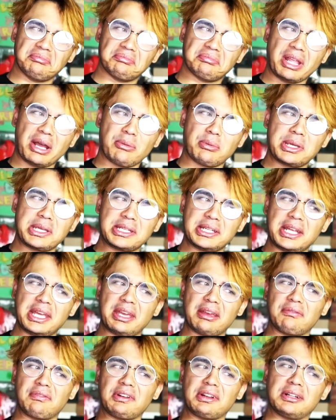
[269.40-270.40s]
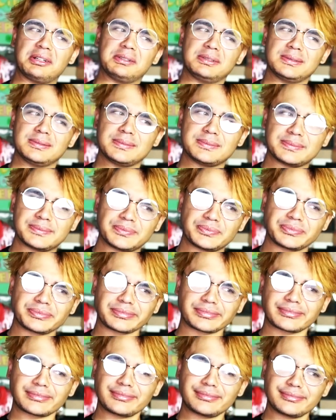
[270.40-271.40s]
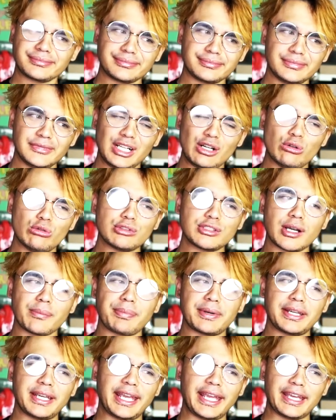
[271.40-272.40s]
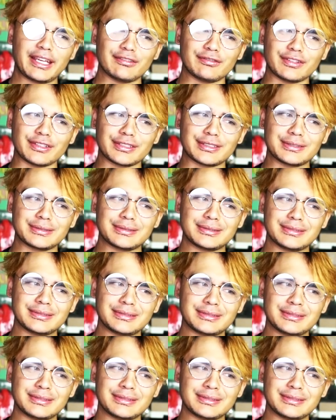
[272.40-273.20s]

Now we in heaven. Who's up in heaven?